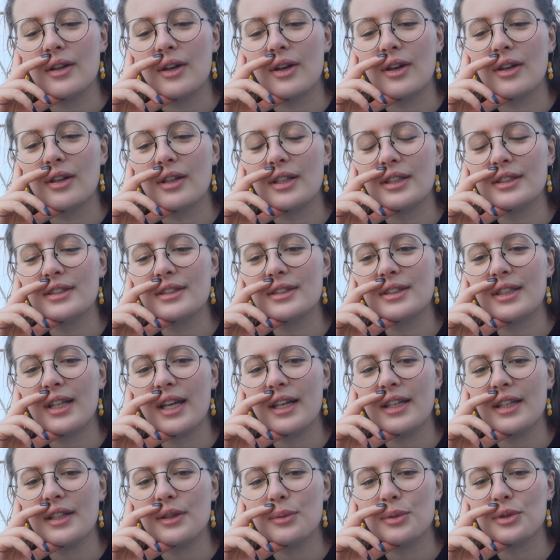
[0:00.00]
earlier
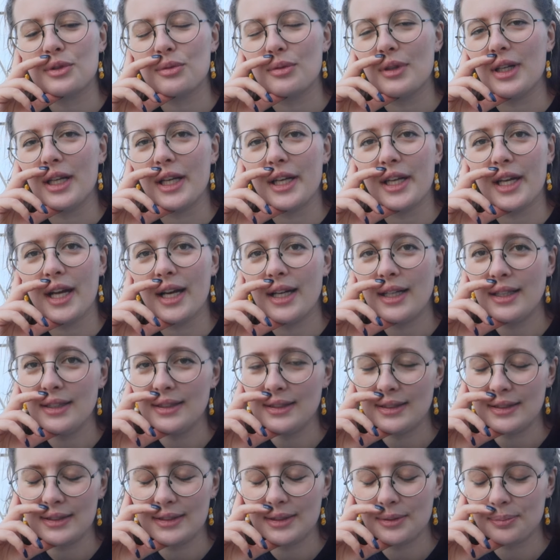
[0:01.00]
today and it was really
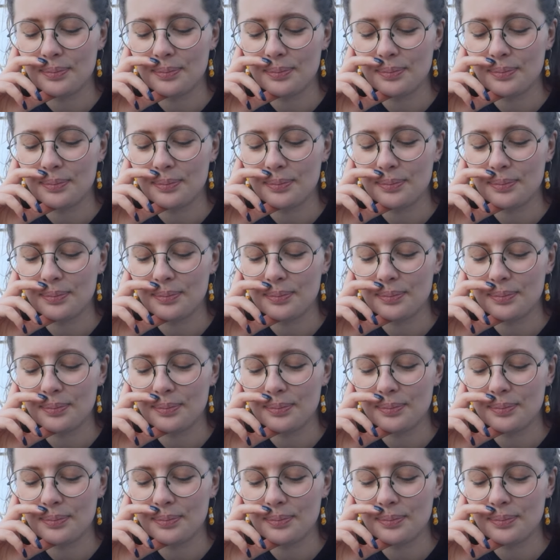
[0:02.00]
nice.